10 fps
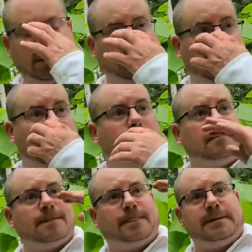general
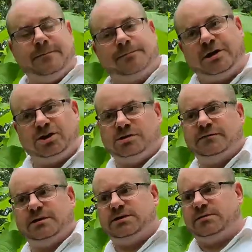
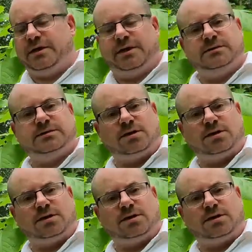impressions of these three